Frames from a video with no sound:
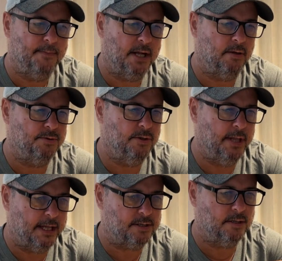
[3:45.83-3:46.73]
I don't do
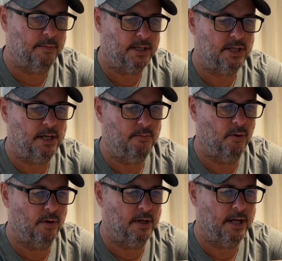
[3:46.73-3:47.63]
that so much
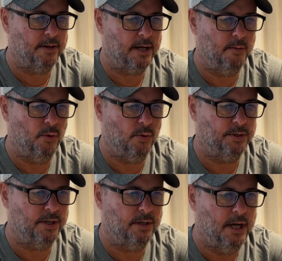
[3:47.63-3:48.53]
anymore now that I'm
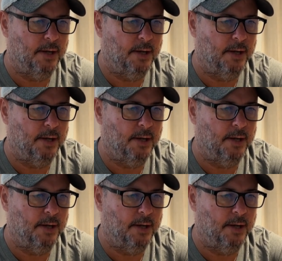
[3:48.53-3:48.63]
older,